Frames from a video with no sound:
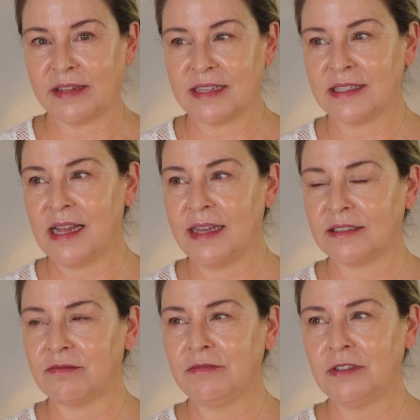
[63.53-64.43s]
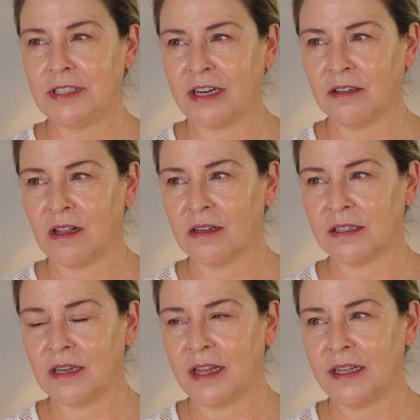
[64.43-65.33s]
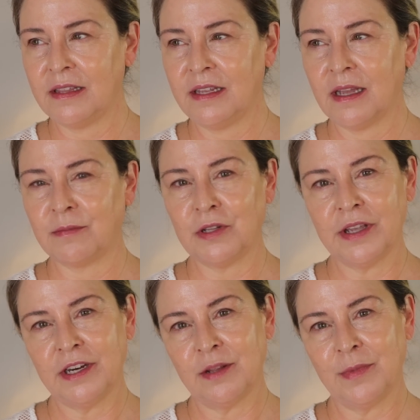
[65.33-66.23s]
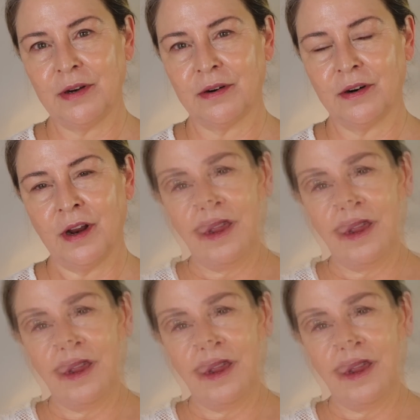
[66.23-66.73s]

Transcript: Last night, 10 o'clock at night, I think, I'm looking in the mirror.